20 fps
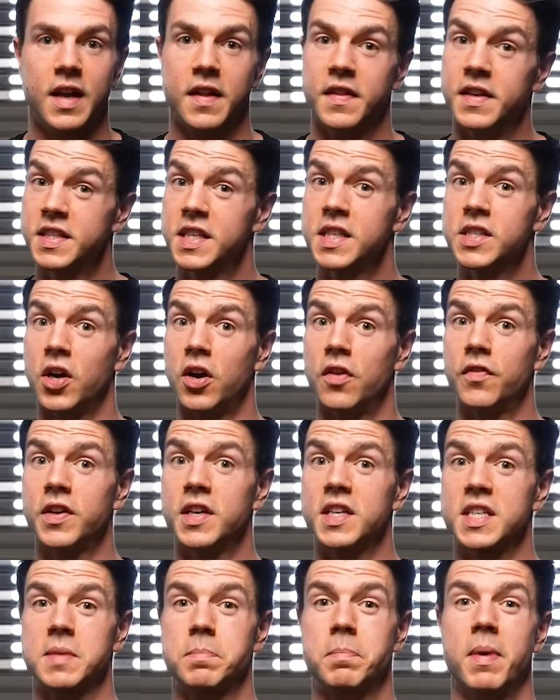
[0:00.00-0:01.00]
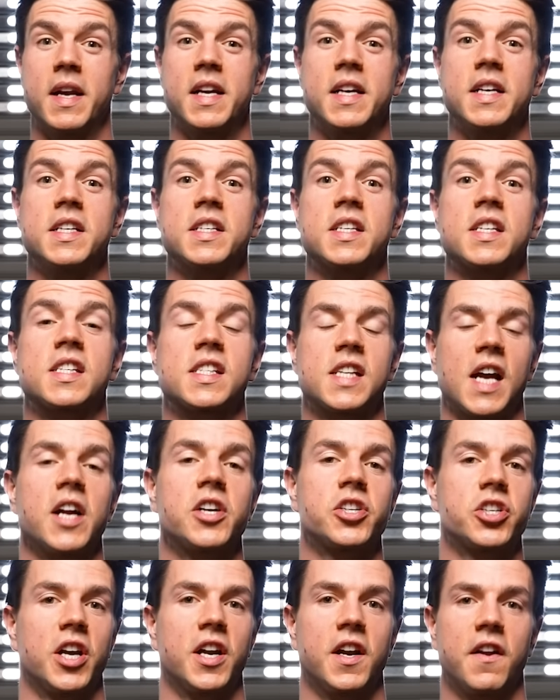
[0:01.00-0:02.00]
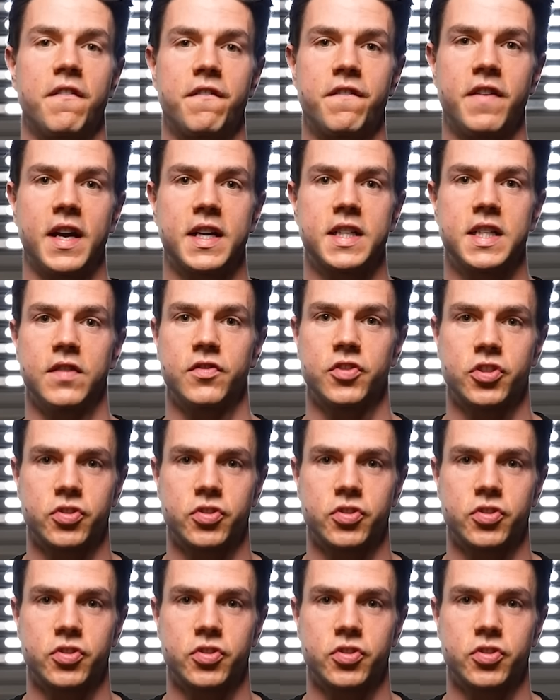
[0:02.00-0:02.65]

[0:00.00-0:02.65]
This is obvious, but it is such an effective